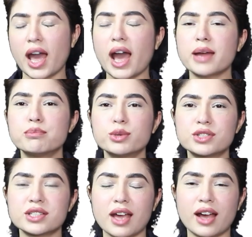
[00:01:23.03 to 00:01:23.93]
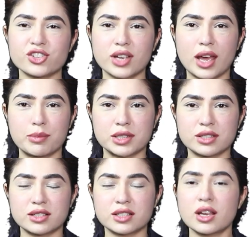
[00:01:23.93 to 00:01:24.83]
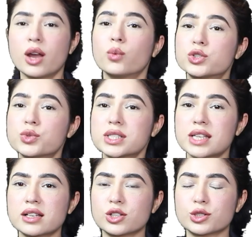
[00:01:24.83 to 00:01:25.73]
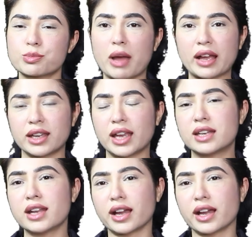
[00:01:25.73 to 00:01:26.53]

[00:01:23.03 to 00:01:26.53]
and Boots Cash Chemists, which was settled back in